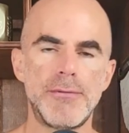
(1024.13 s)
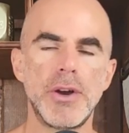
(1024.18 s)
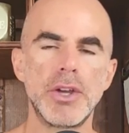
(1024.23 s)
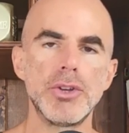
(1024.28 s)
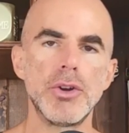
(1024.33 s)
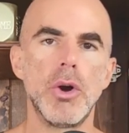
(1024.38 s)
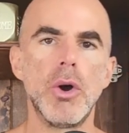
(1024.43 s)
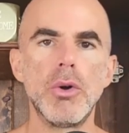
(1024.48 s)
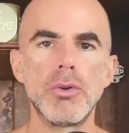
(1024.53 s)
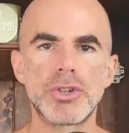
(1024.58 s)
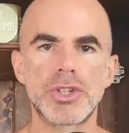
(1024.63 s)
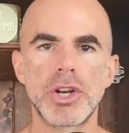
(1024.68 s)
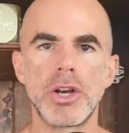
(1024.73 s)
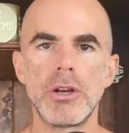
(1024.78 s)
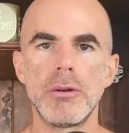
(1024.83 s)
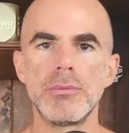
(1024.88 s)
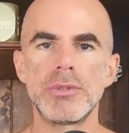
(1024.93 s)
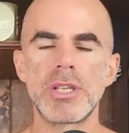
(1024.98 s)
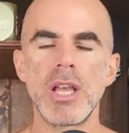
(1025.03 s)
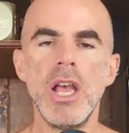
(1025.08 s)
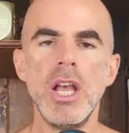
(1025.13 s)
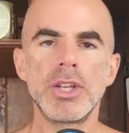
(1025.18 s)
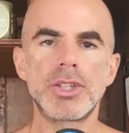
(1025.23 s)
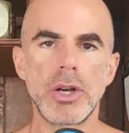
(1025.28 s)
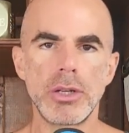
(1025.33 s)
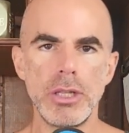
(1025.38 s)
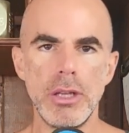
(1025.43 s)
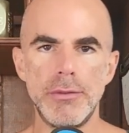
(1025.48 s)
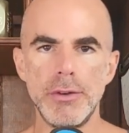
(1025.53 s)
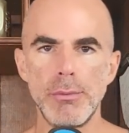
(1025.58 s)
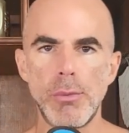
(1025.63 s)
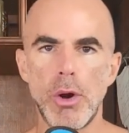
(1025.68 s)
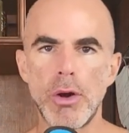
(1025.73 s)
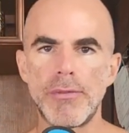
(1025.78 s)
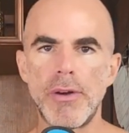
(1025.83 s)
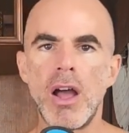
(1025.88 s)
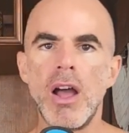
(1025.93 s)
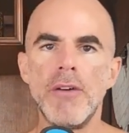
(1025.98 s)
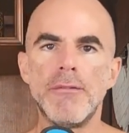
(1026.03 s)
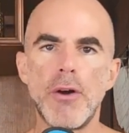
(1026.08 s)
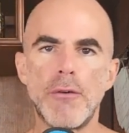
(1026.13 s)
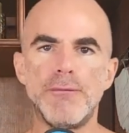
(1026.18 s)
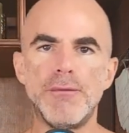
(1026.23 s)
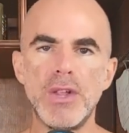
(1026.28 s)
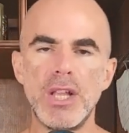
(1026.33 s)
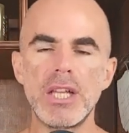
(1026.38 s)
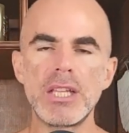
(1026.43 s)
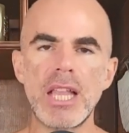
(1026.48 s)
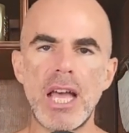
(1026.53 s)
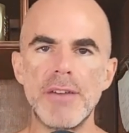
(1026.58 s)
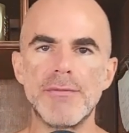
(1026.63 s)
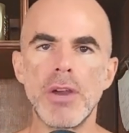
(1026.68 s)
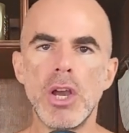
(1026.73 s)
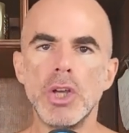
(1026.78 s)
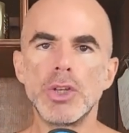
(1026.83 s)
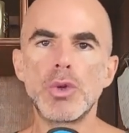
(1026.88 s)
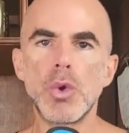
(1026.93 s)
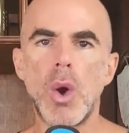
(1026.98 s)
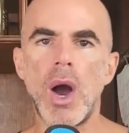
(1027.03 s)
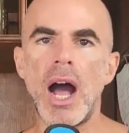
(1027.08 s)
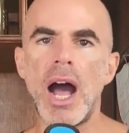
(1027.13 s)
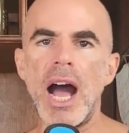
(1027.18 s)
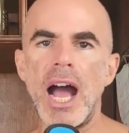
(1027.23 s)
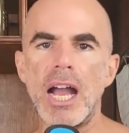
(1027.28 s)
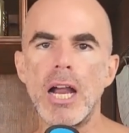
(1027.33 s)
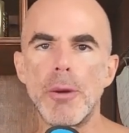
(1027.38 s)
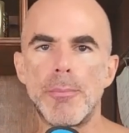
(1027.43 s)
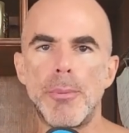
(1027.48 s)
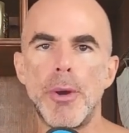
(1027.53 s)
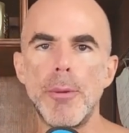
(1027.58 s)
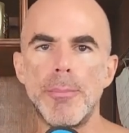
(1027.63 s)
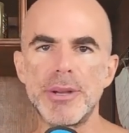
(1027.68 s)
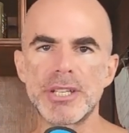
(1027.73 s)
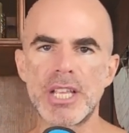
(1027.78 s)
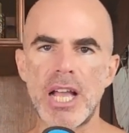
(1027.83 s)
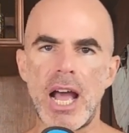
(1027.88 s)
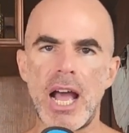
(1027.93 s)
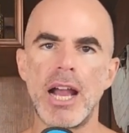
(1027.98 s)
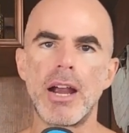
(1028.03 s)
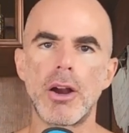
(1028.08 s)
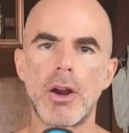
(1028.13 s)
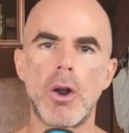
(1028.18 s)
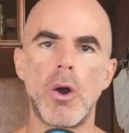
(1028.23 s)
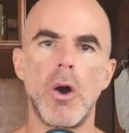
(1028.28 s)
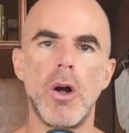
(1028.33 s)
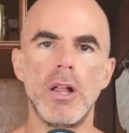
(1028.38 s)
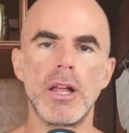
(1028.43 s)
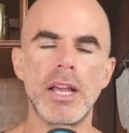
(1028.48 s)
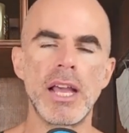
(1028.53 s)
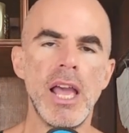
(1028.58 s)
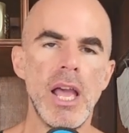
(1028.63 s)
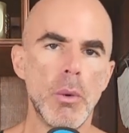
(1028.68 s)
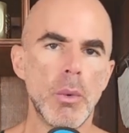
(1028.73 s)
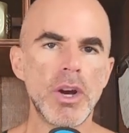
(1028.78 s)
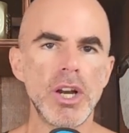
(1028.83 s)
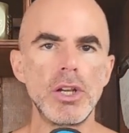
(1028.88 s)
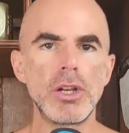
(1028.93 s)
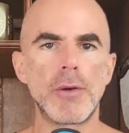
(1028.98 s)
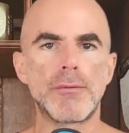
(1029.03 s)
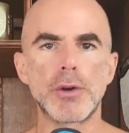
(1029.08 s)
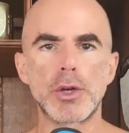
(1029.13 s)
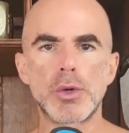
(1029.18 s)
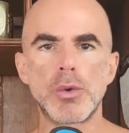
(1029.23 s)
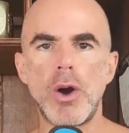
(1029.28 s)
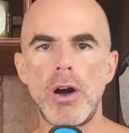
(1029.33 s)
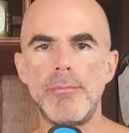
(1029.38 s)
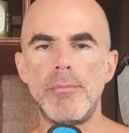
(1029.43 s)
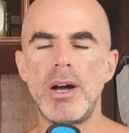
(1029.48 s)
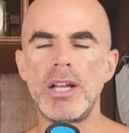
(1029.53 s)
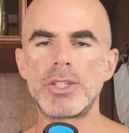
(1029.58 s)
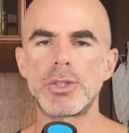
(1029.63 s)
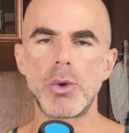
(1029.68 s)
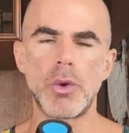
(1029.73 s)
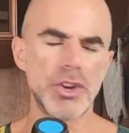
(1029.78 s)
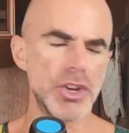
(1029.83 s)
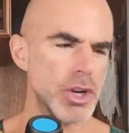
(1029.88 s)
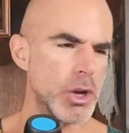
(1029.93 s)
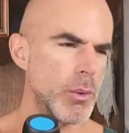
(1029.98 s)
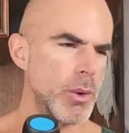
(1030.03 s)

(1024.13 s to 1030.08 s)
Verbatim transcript: on your own terms. Start living more of a fulfilling life to a higher purpose, a higher calling. We're going to do it for 12 months, or you know